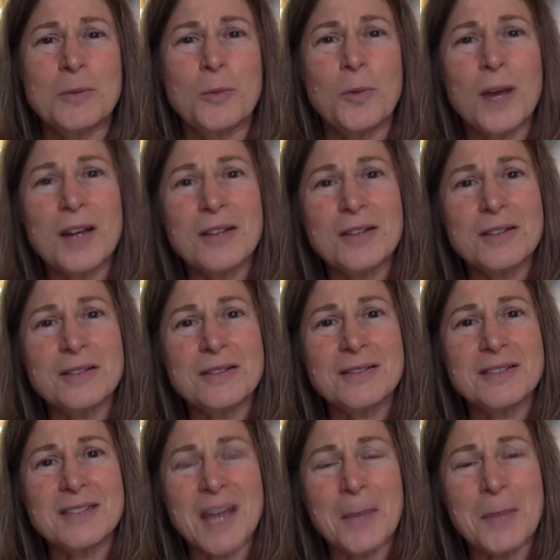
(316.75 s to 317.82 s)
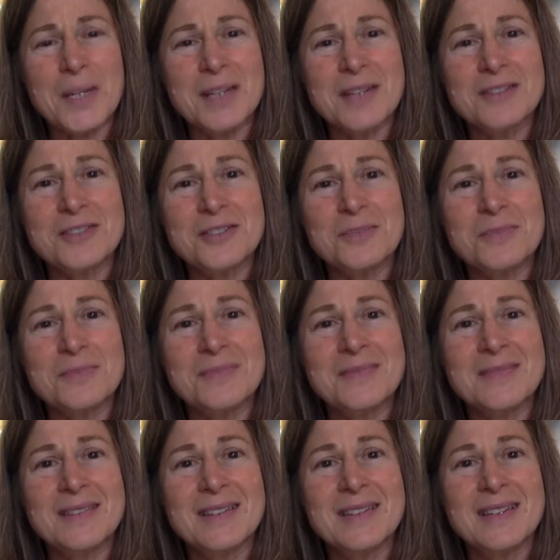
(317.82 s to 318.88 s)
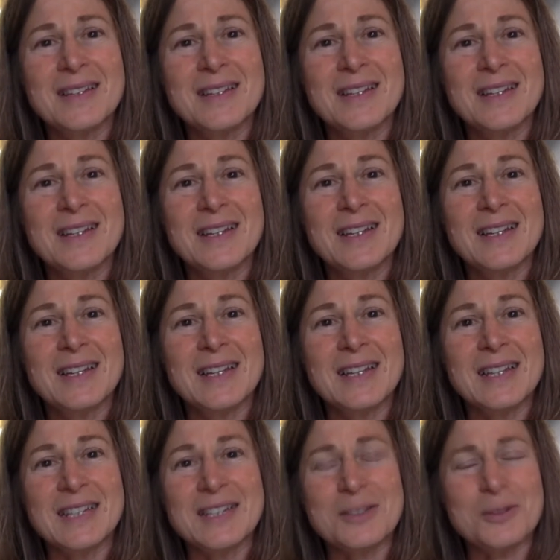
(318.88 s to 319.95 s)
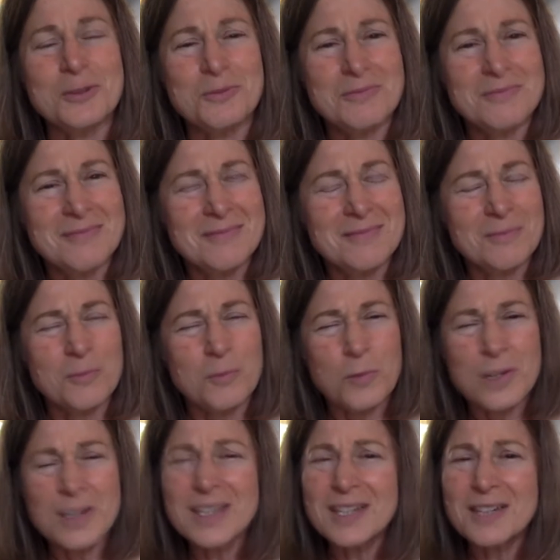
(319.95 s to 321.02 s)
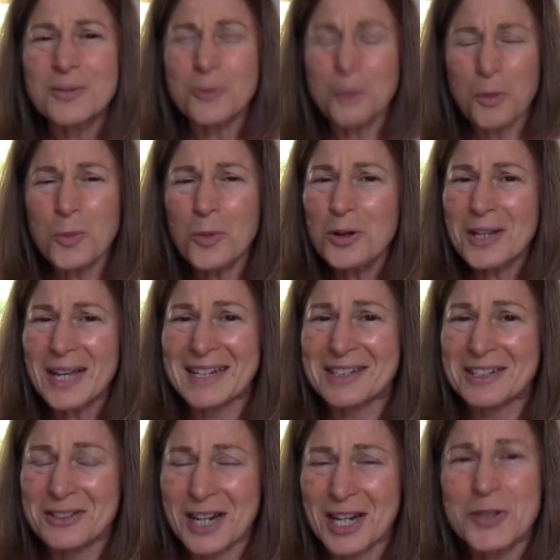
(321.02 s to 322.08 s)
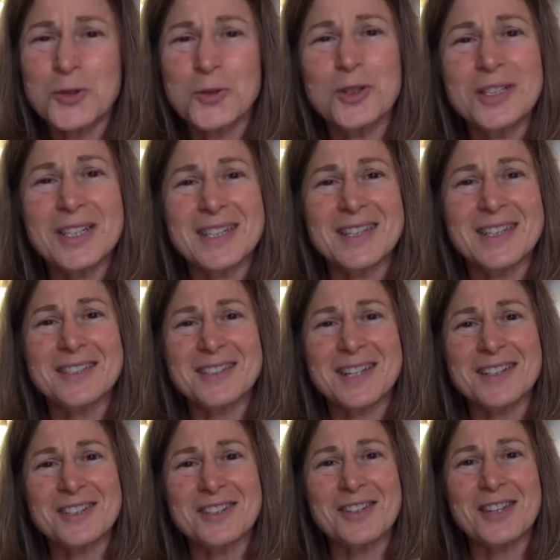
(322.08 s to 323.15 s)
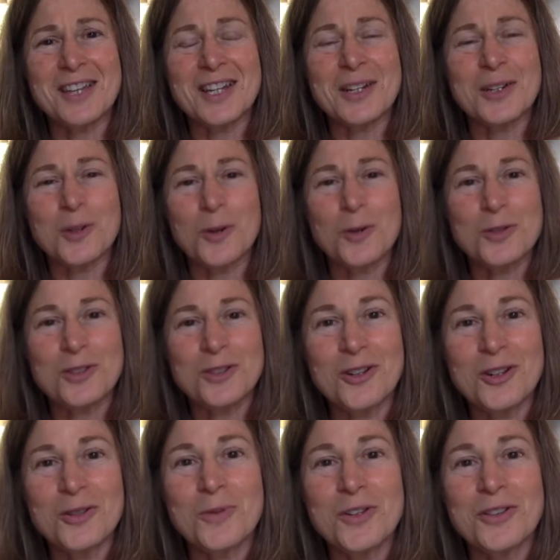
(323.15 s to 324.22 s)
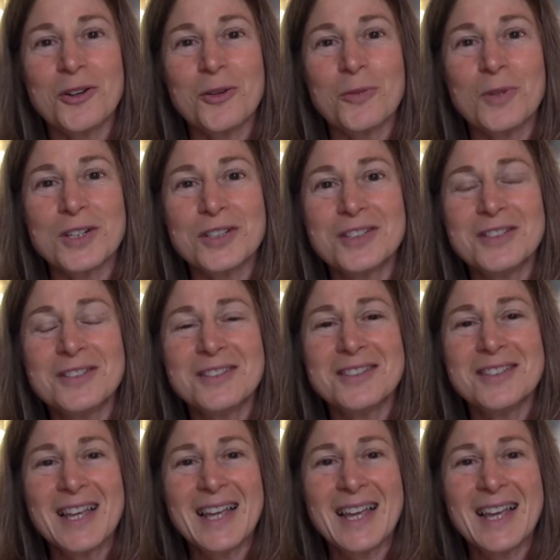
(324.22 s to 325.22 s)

while capitalism is really normal and natural in the sense that it goes along with our wishes